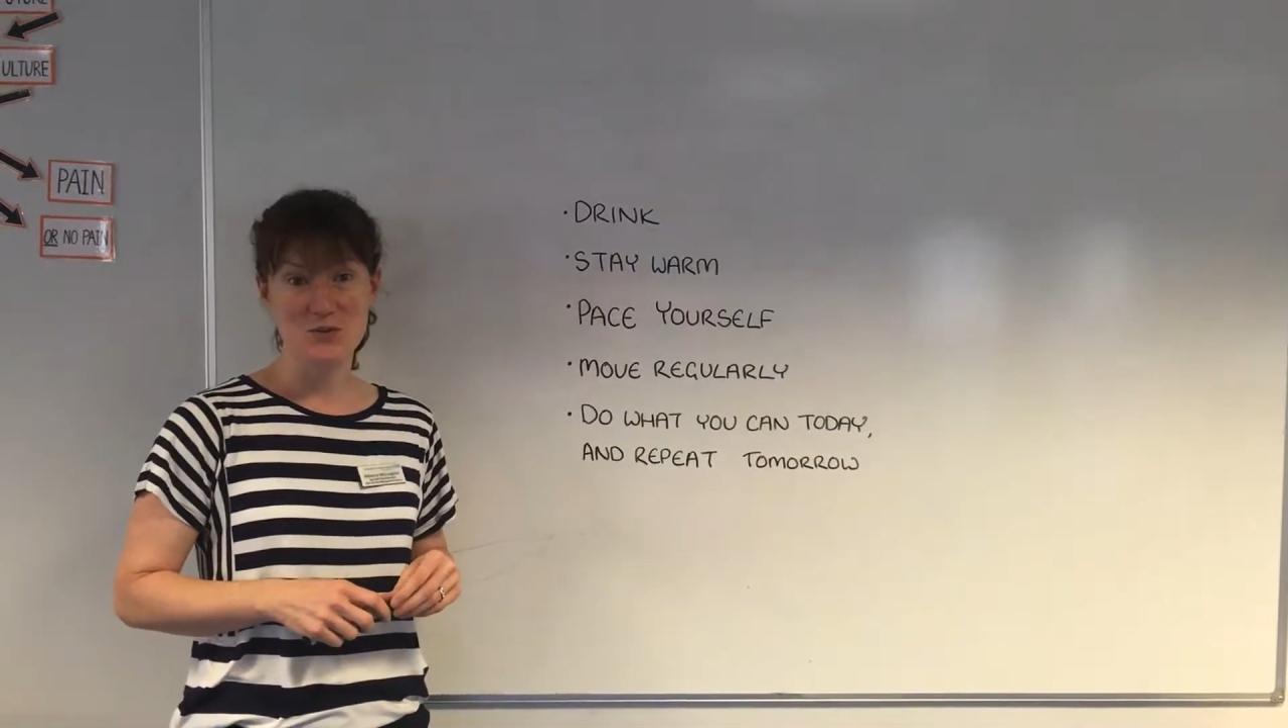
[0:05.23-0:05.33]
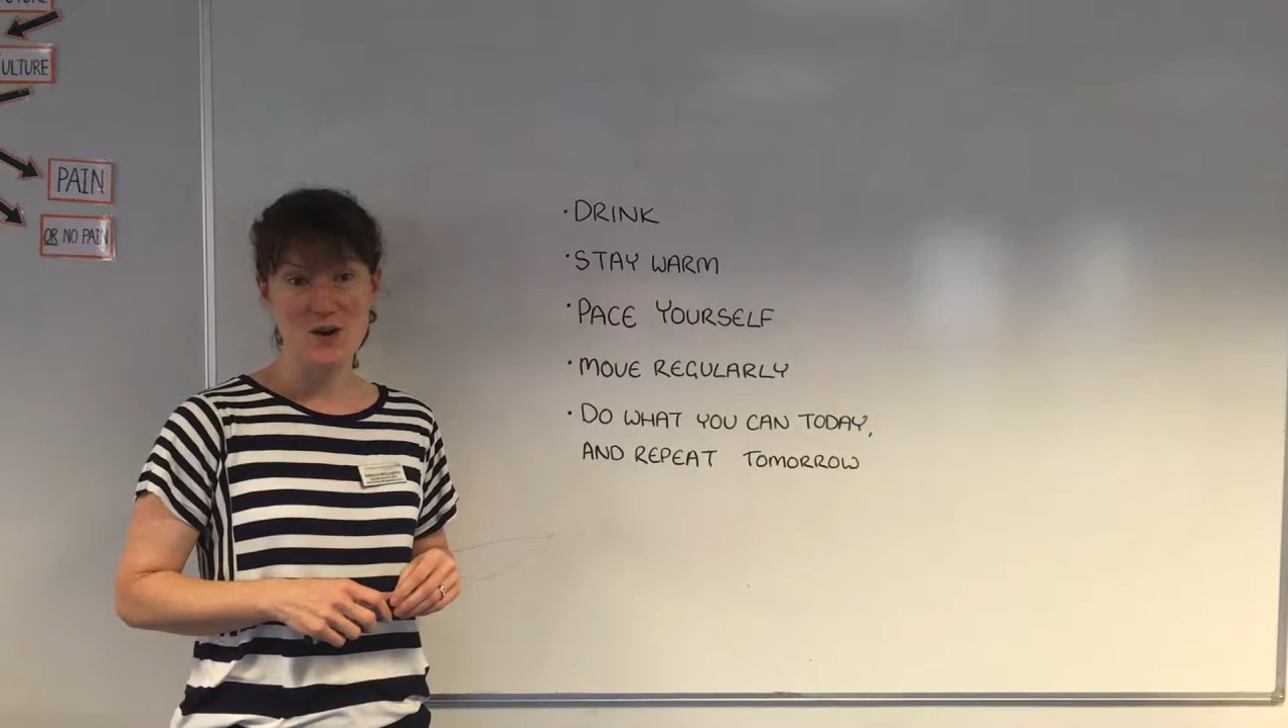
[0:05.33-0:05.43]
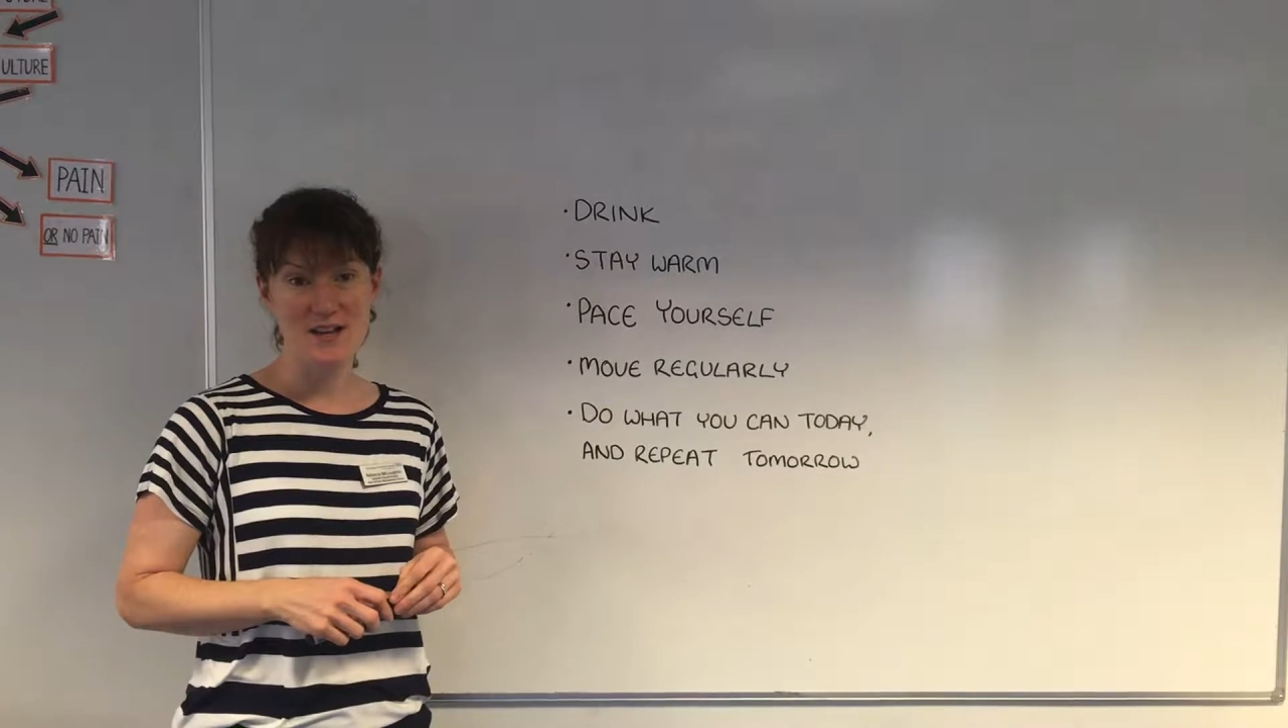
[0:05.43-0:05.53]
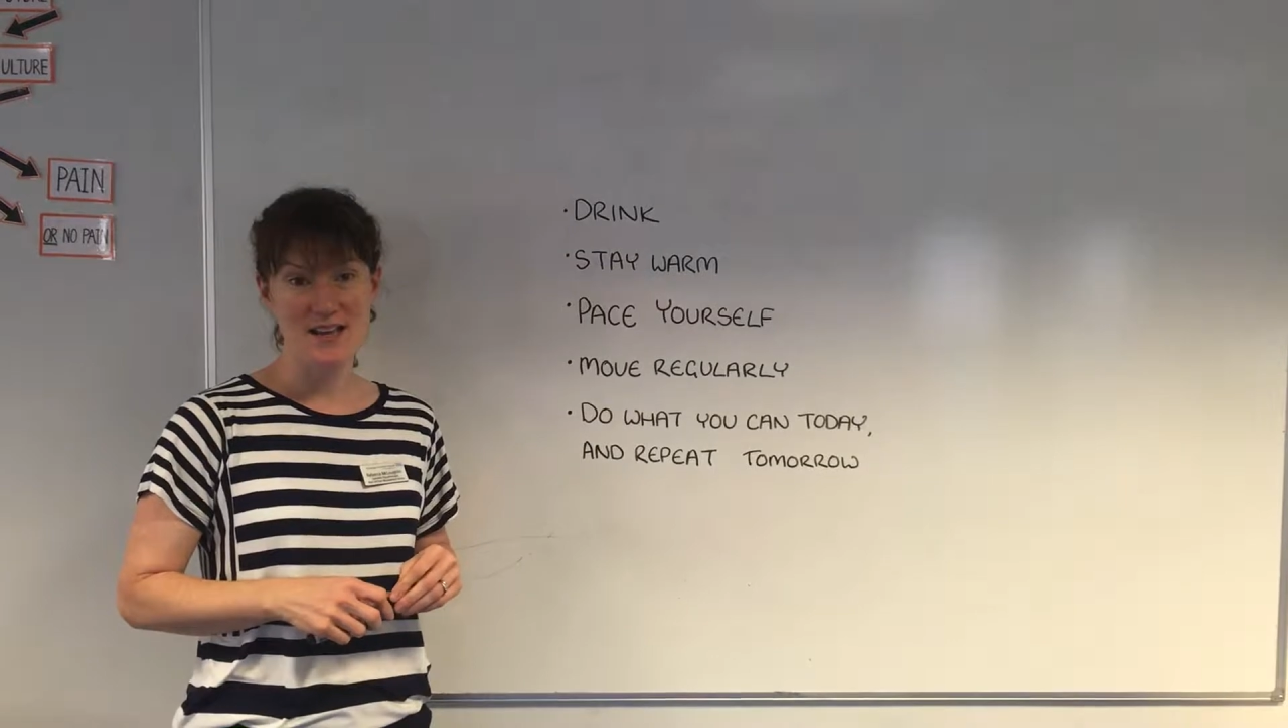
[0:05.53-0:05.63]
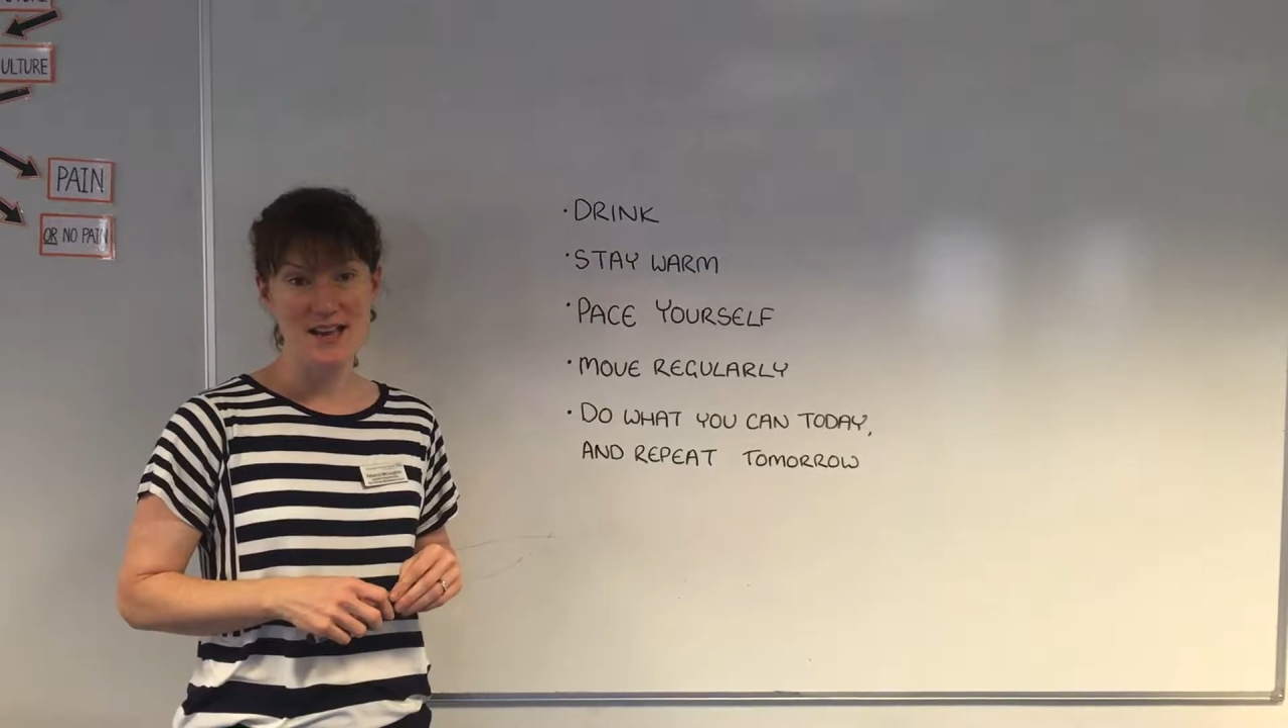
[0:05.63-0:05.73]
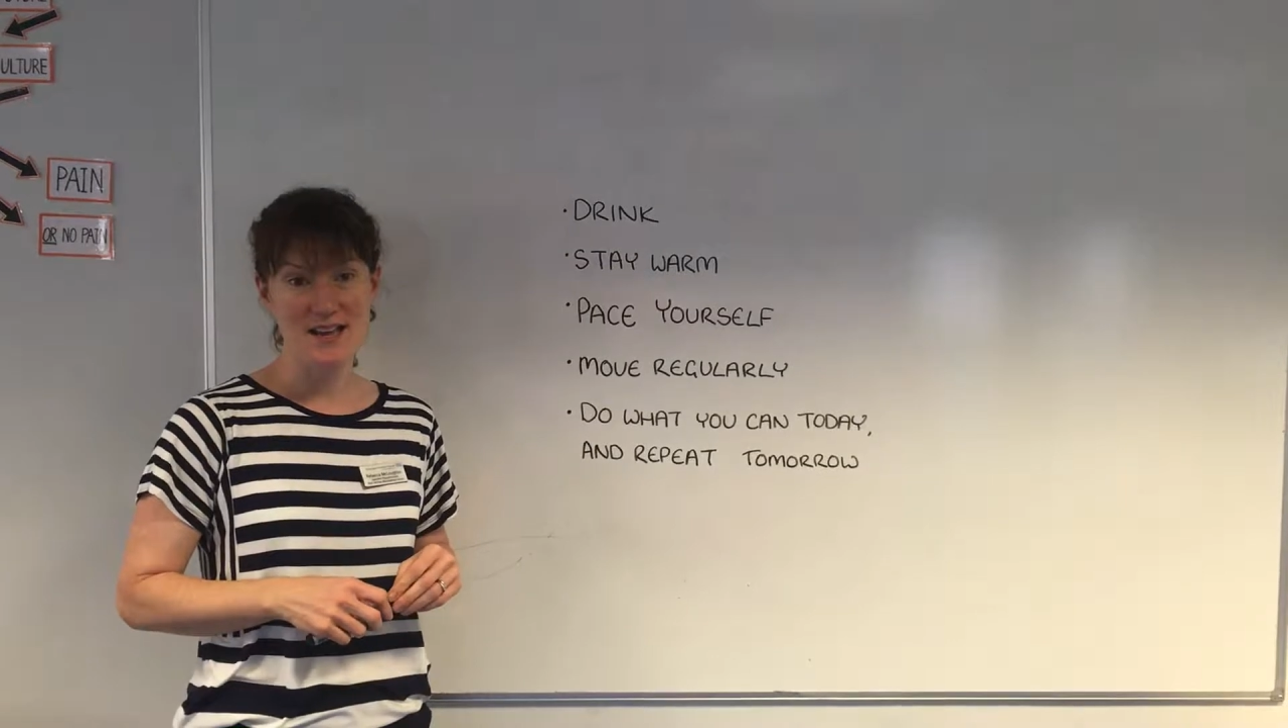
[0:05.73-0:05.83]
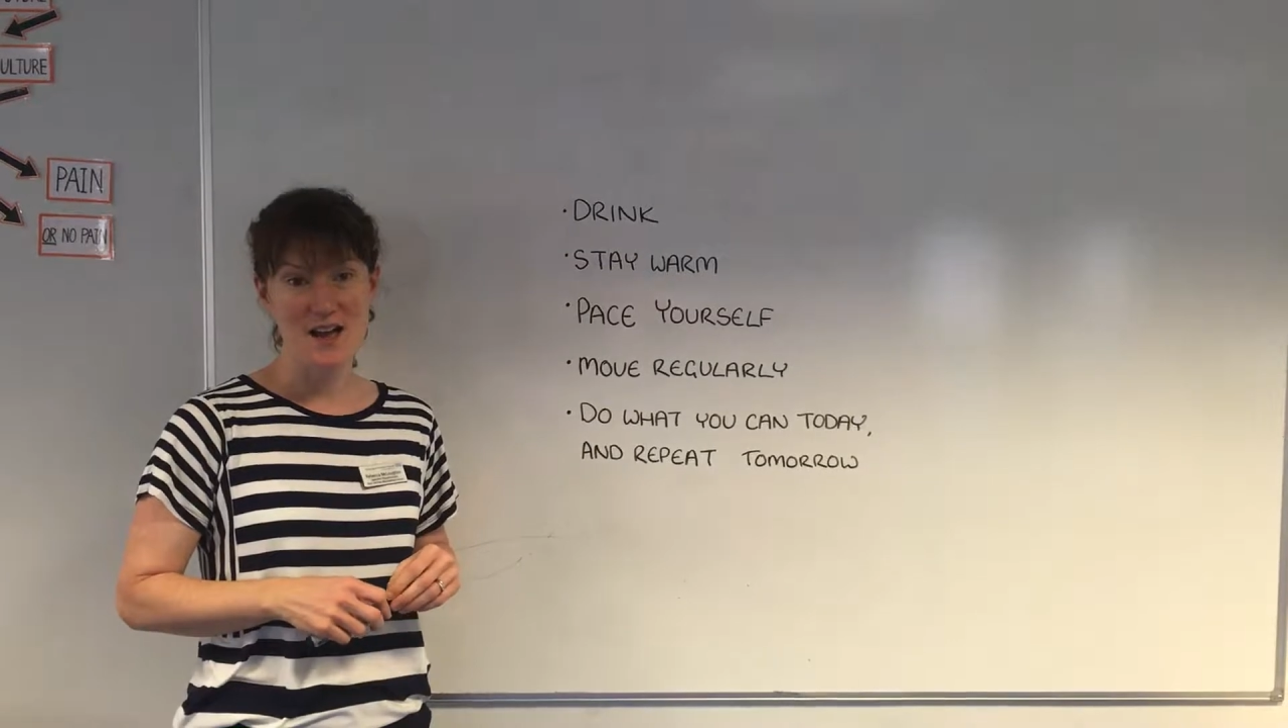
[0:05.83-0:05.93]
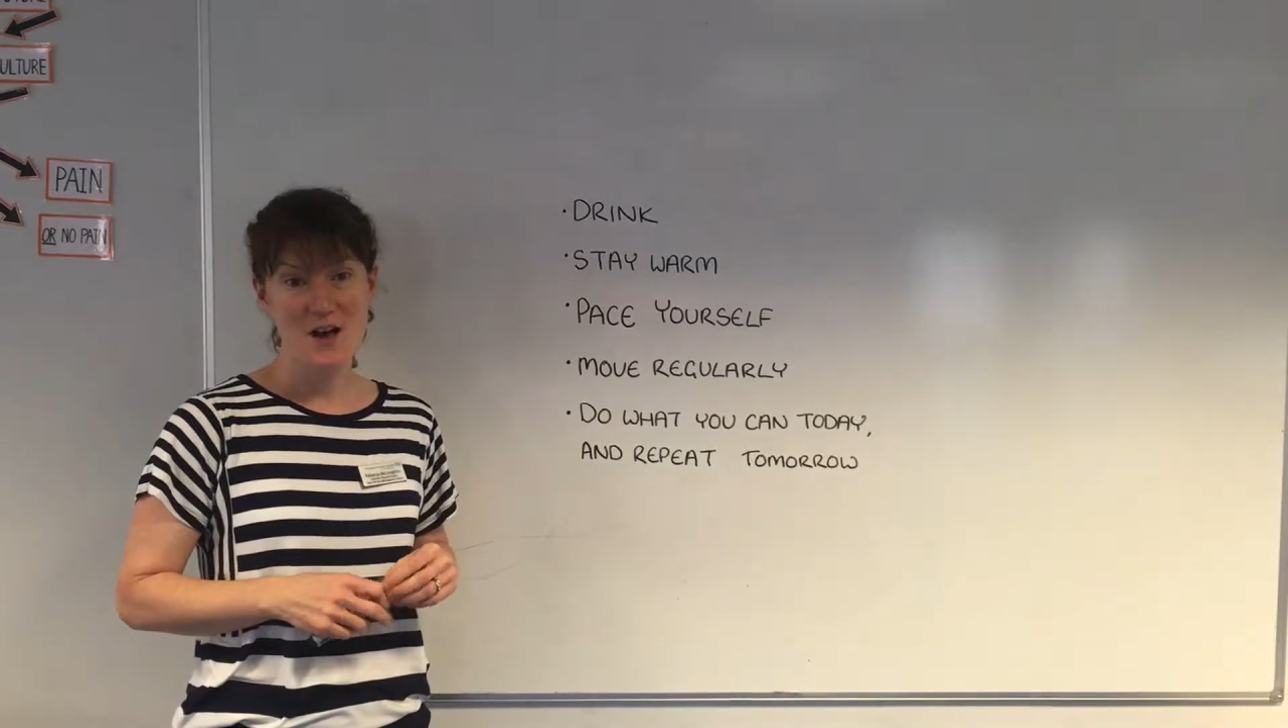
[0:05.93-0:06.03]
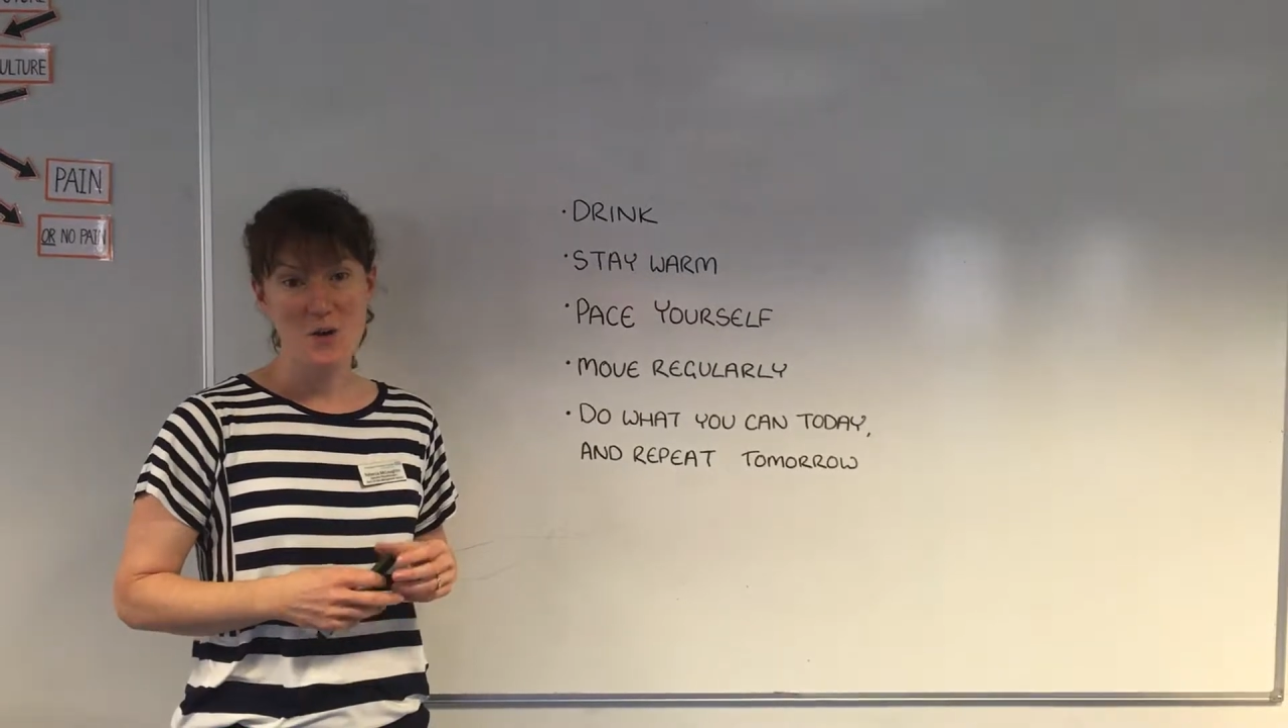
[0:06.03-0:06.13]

working